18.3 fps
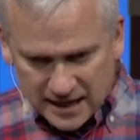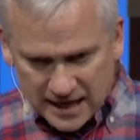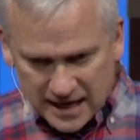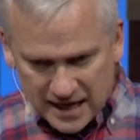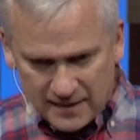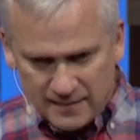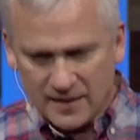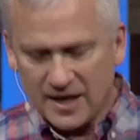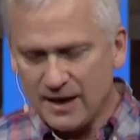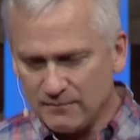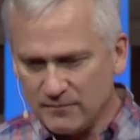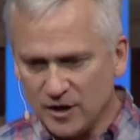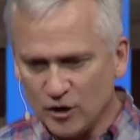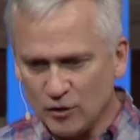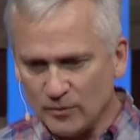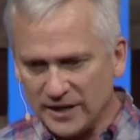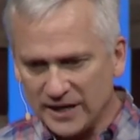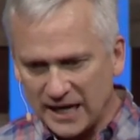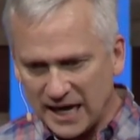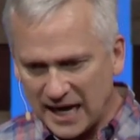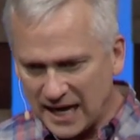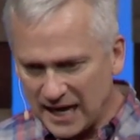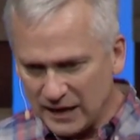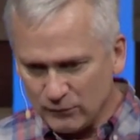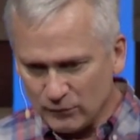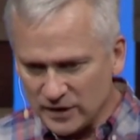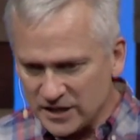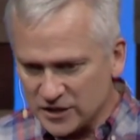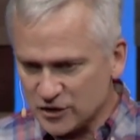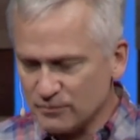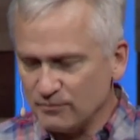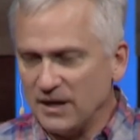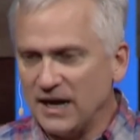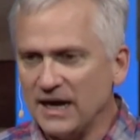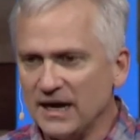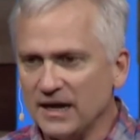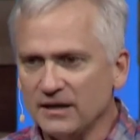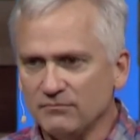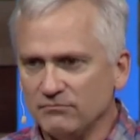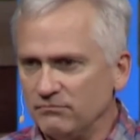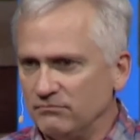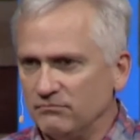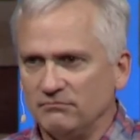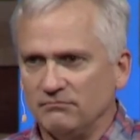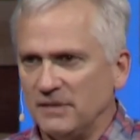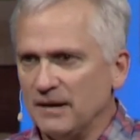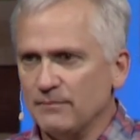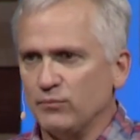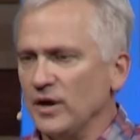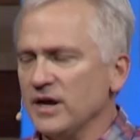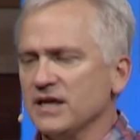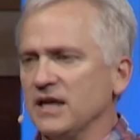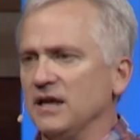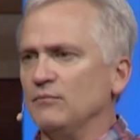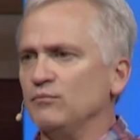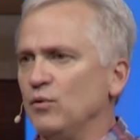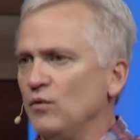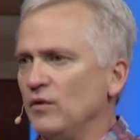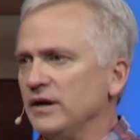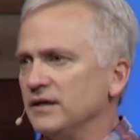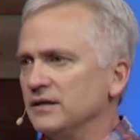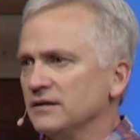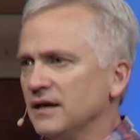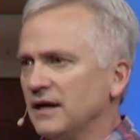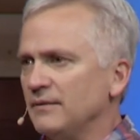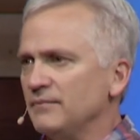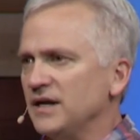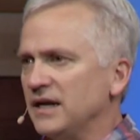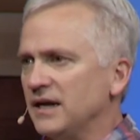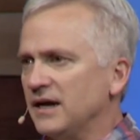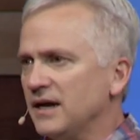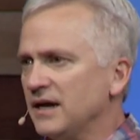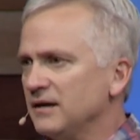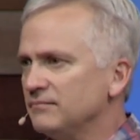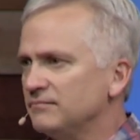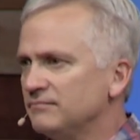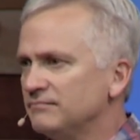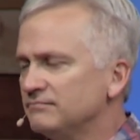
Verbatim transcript: in that moment, I reached my, my breaking point. I mean, I